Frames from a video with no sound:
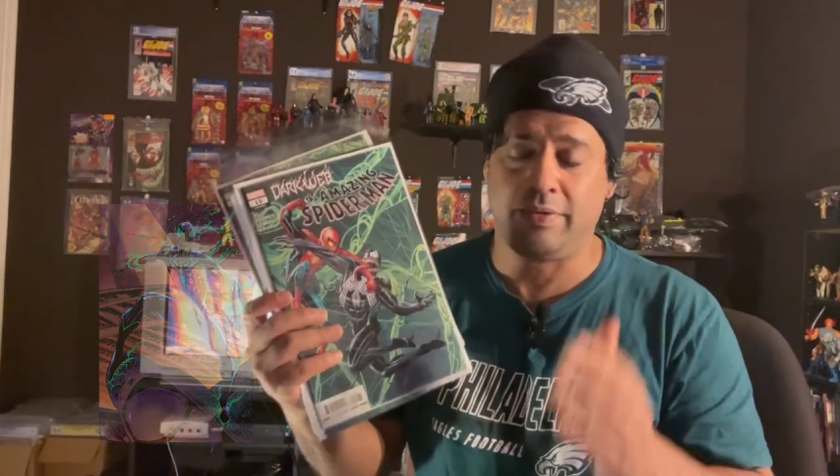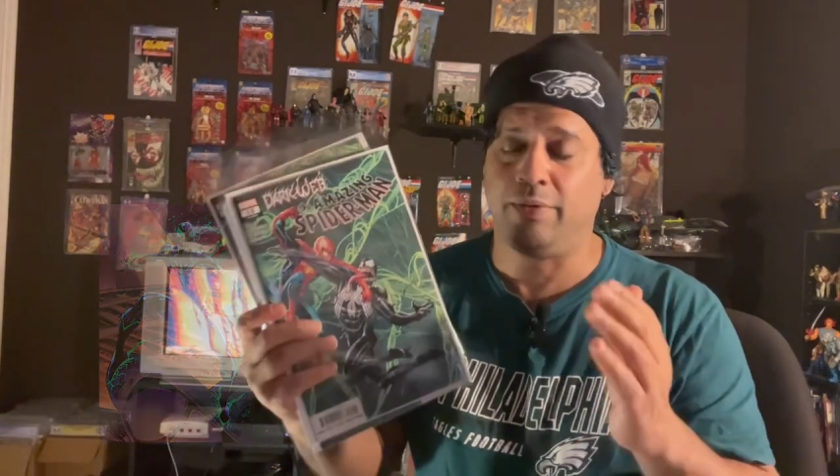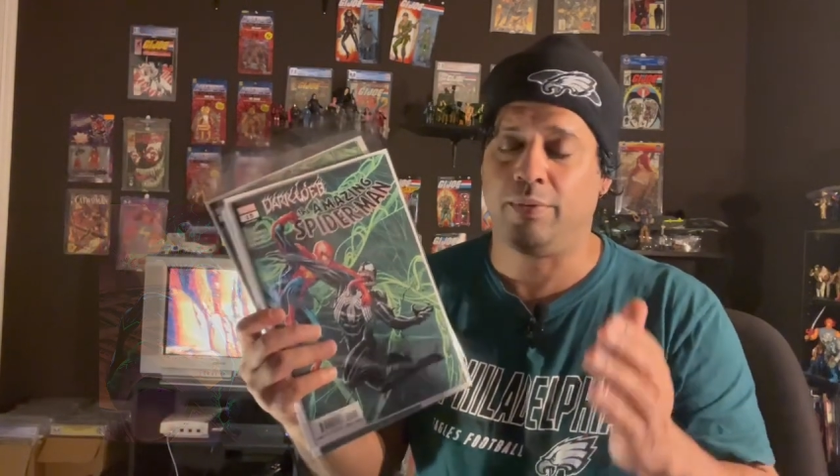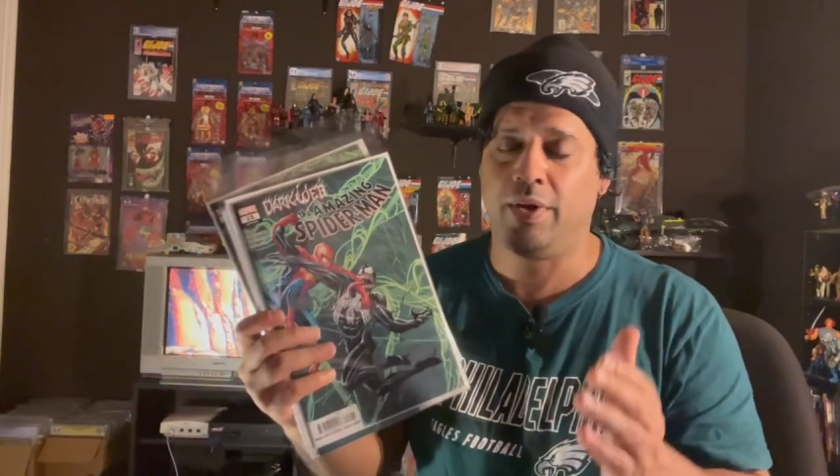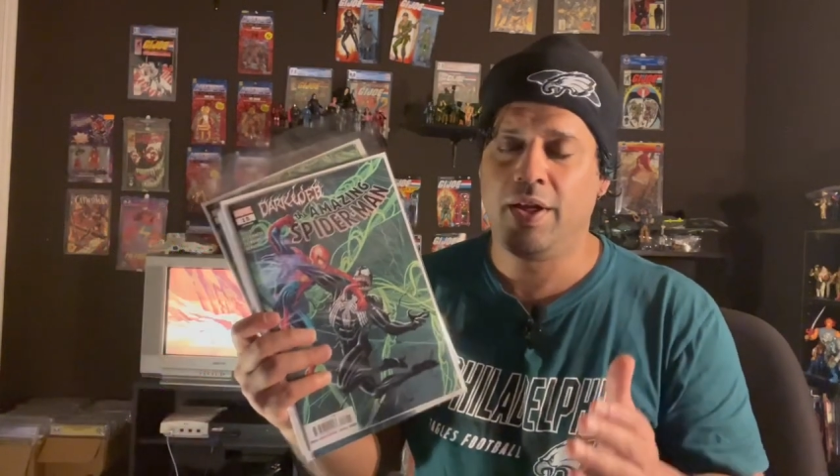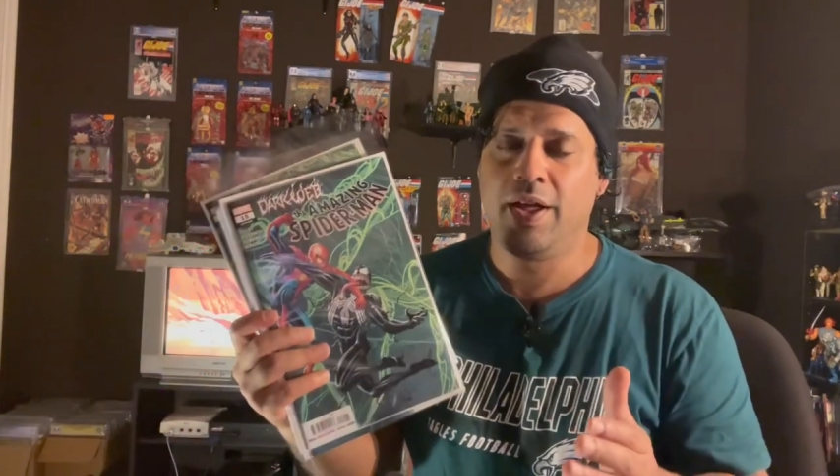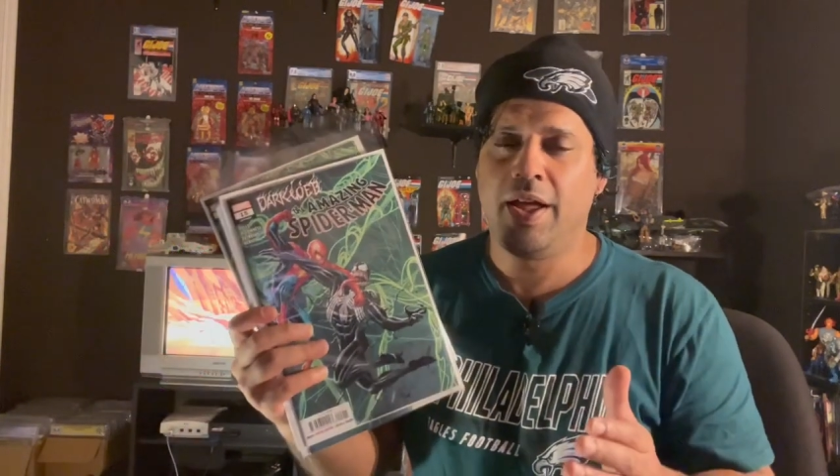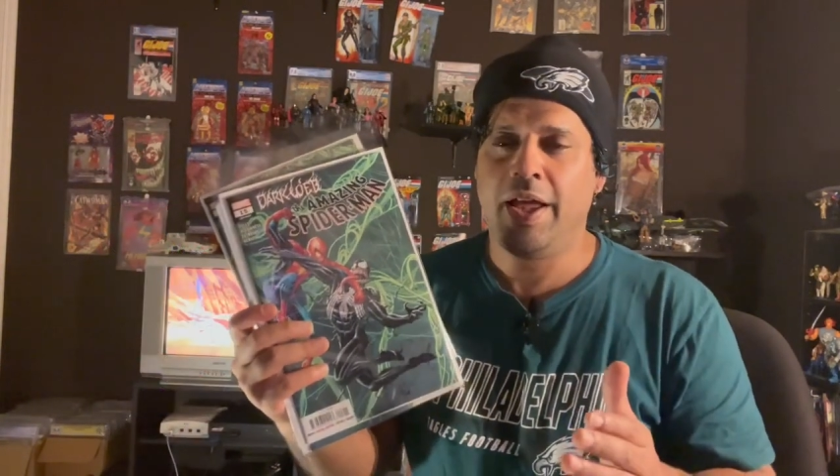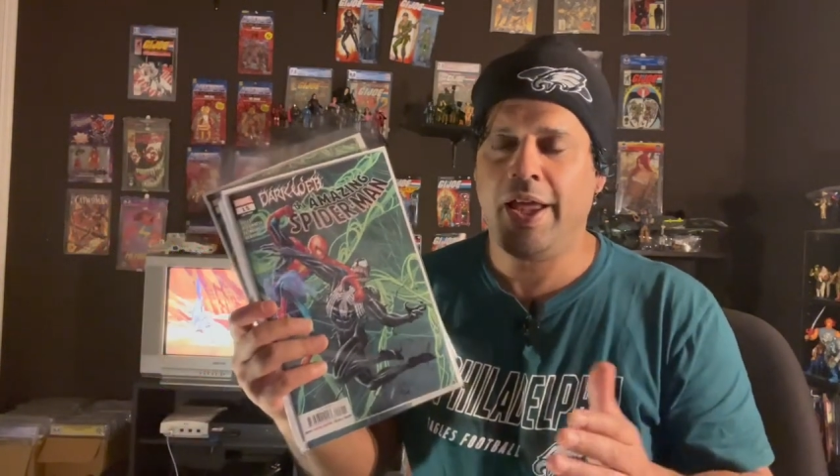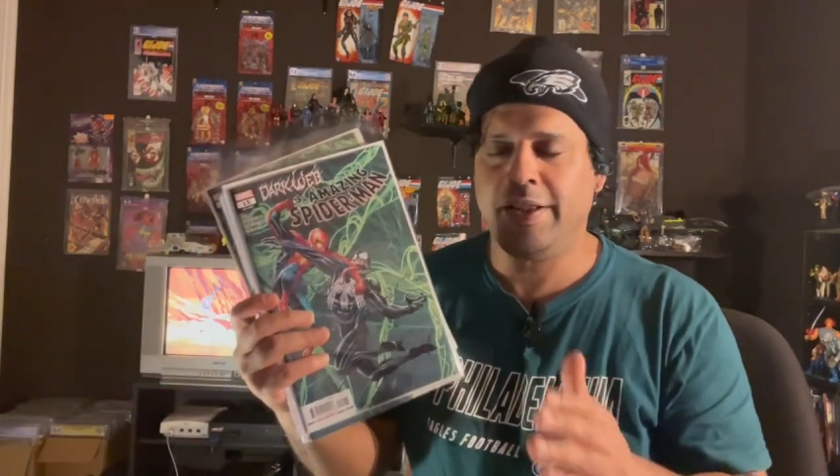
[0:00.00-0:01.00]
So
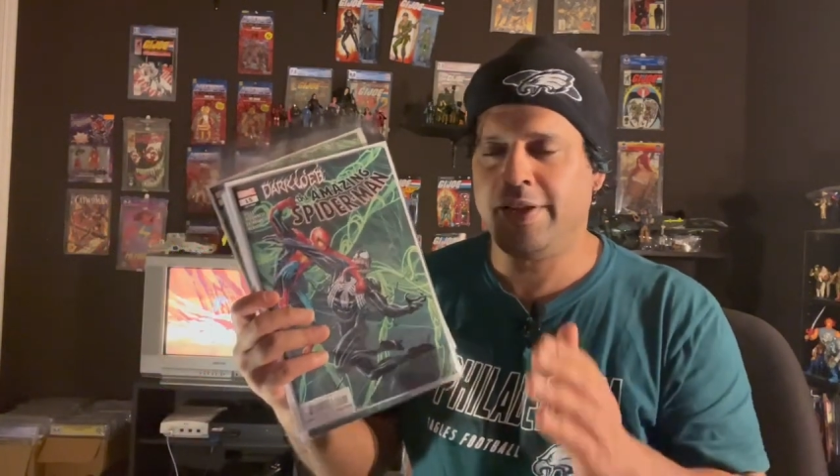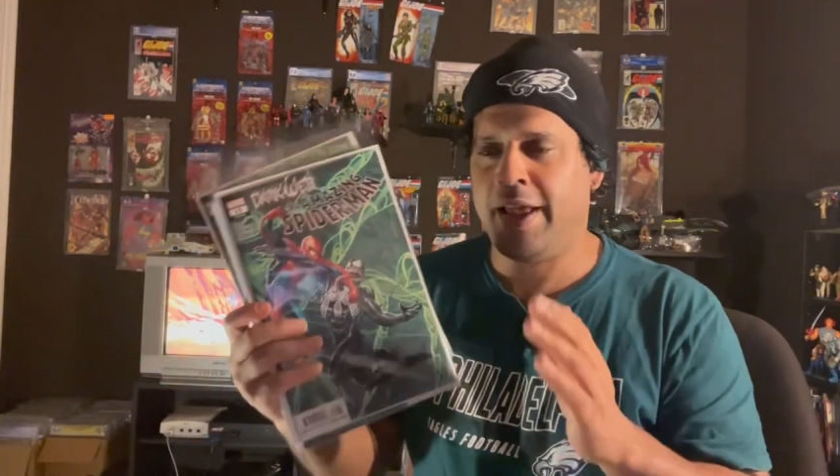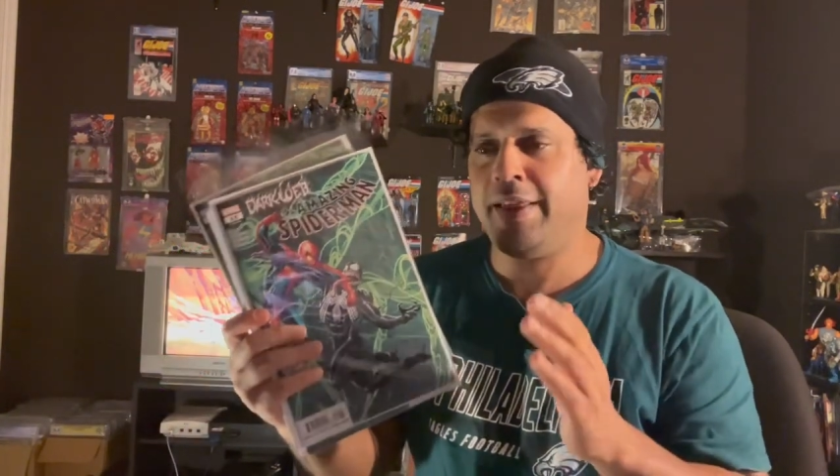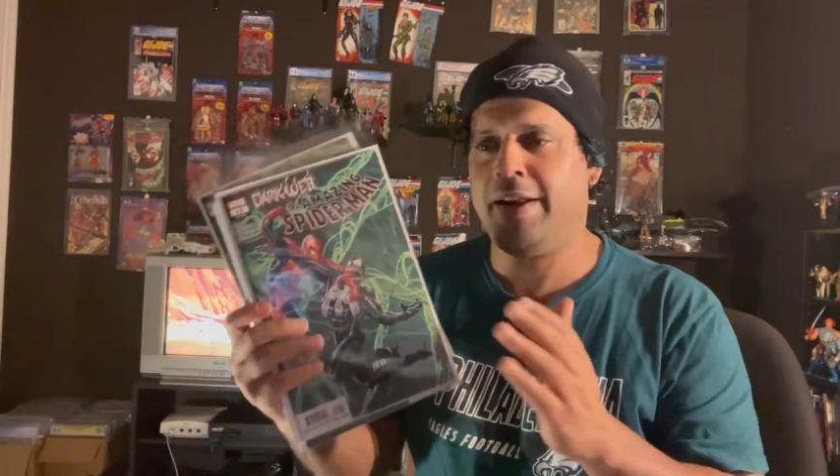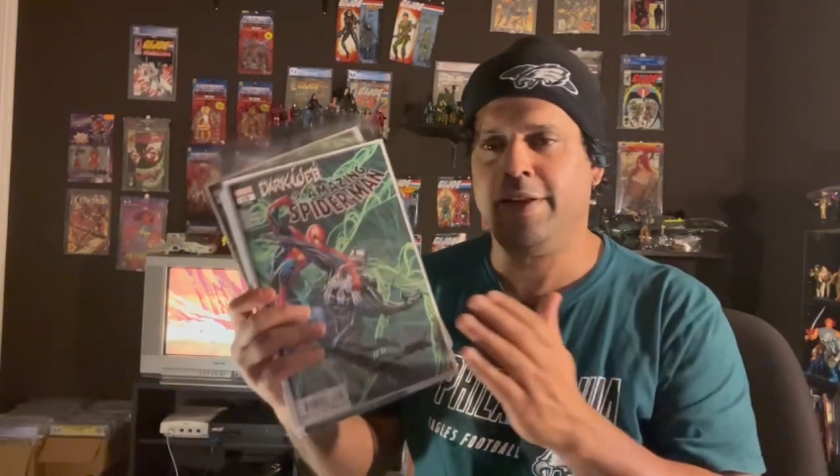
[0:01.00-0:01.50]
it's, and then